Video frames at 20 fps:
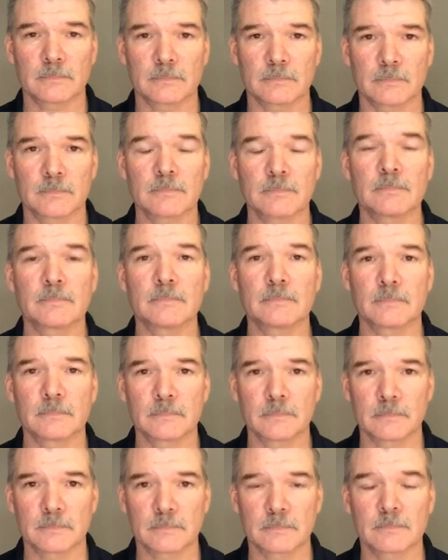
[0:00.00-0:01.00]

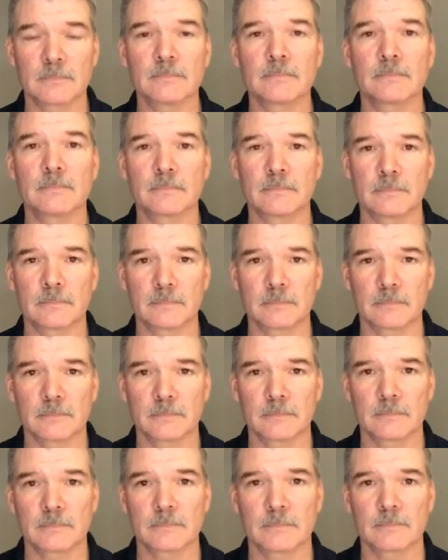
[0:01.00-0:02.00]

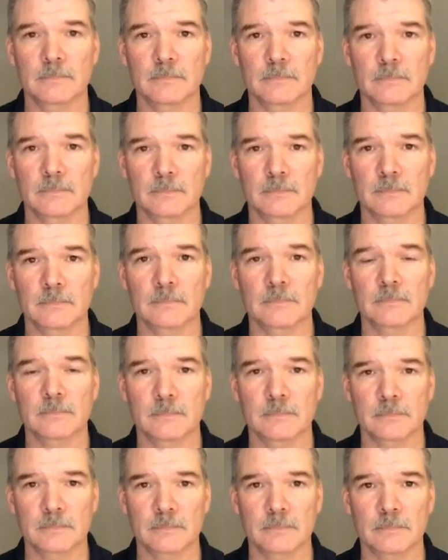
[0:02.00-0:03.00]

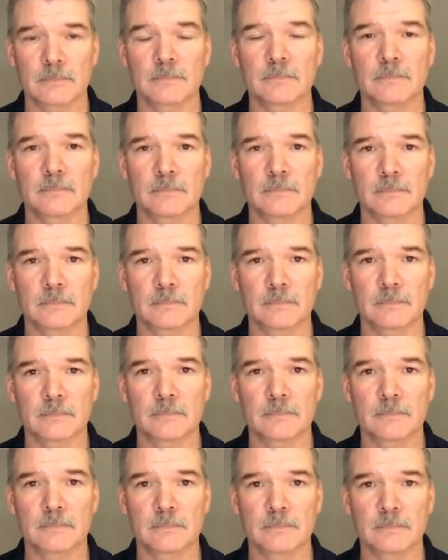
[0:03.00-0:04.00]

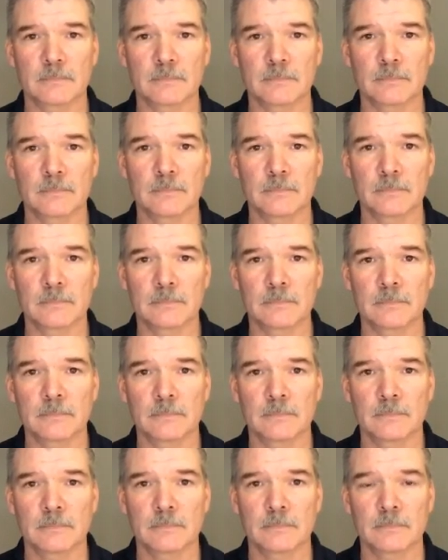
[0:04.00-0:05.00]

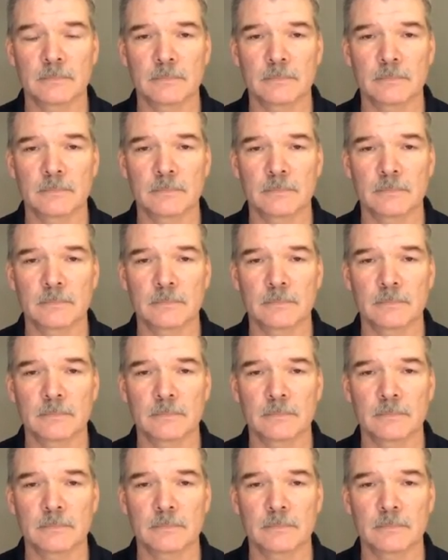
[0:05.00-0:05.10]
The person shown says nothing.